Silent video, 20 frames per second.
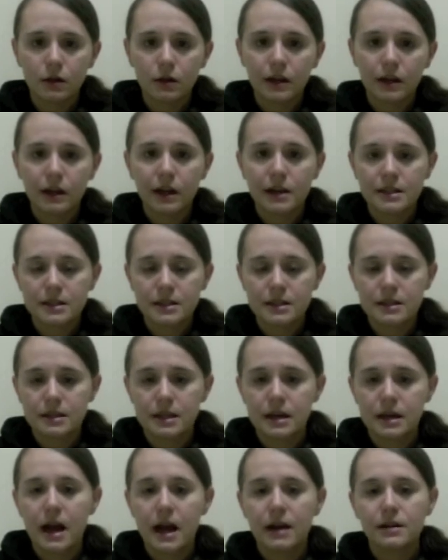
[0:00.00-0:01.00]
classes the
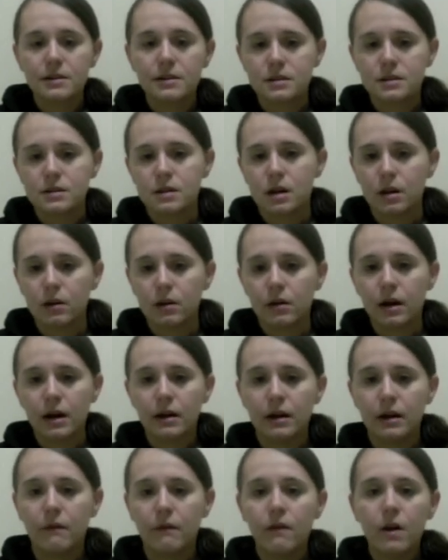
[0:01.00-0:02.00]
next. So kind
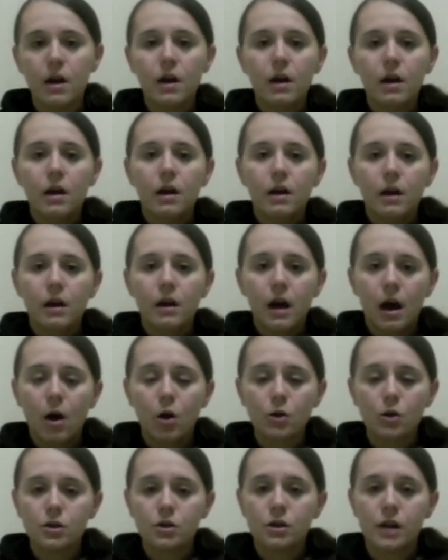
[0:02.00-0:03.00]
of
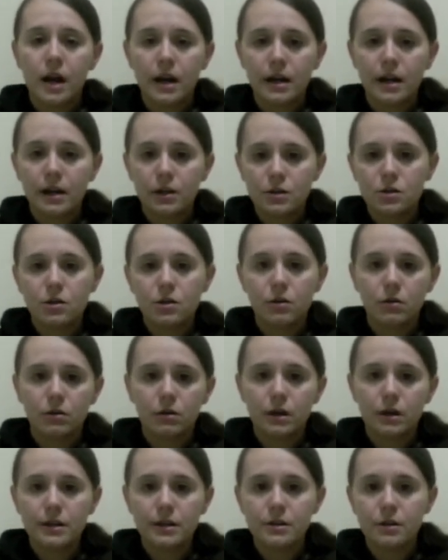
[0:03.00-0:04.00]
alternating 2,
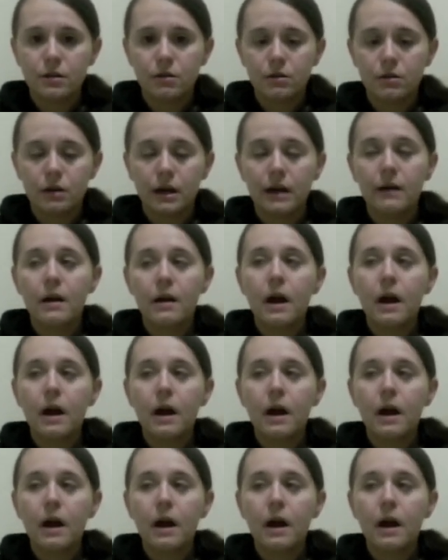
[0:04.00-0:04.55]
3, 2, 3.